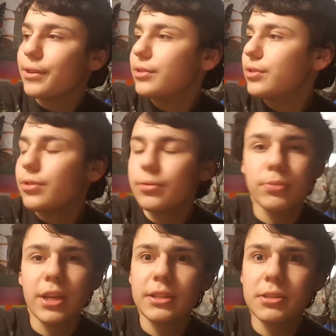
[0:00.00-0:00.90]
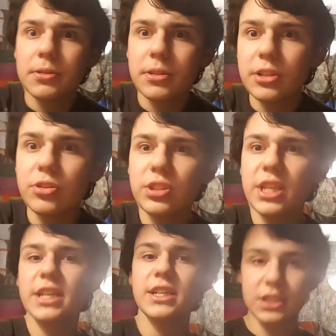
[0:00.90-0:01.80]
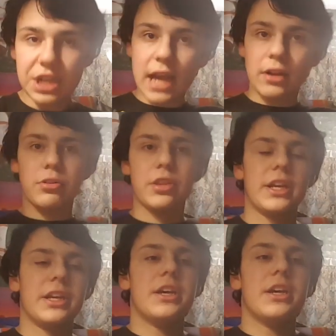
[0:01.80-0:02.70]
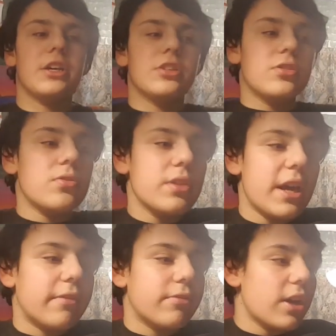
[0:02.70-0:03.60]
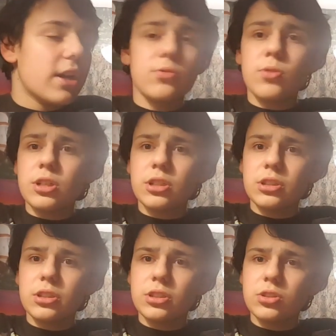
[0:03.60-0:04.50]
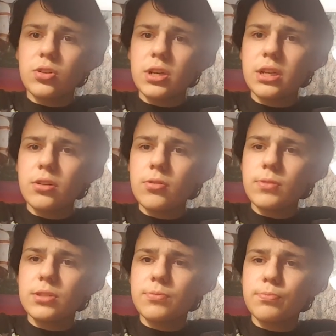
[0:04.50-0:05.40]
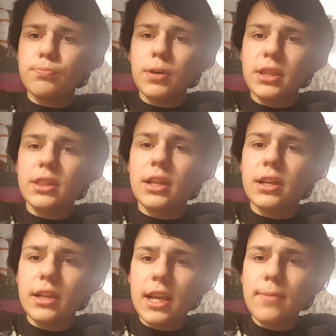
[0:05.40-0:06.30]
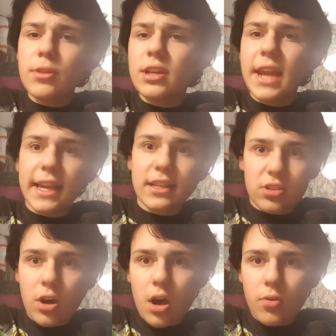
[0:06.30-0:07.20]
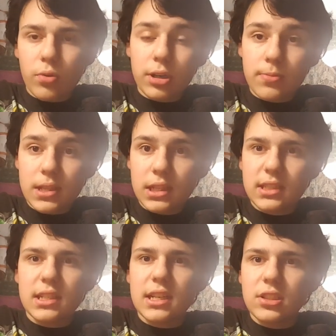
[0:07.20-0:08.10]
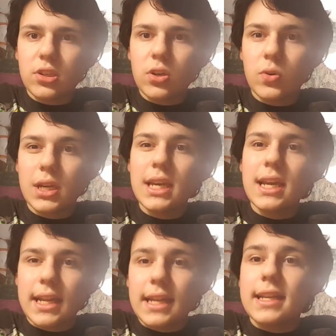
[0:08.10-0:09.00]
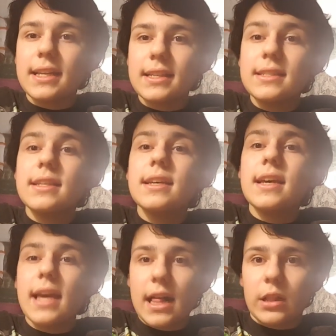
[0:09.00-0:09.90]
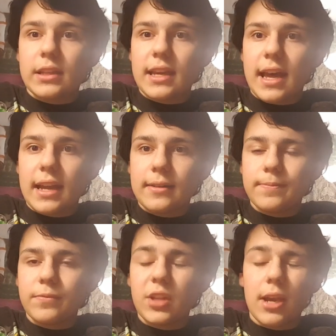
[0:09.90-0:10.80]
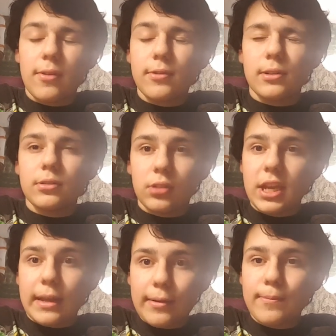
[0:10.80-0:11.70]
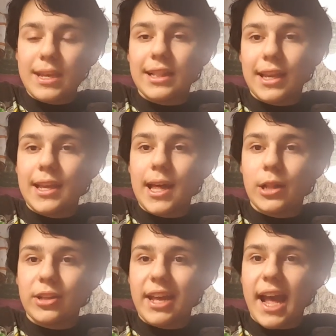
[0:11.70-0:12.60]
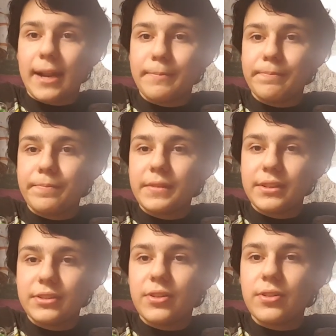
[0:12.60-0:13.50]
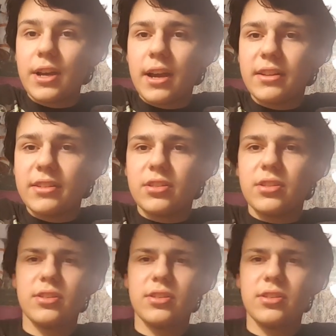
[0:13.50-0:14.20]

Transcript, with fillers: So yeah, it's an interesting channel thing. So yeah, if you guys want to join in on this, but the name of the next song we're going to be listening to is Hellcat. Let, well, like me like a Hellcat. So guys,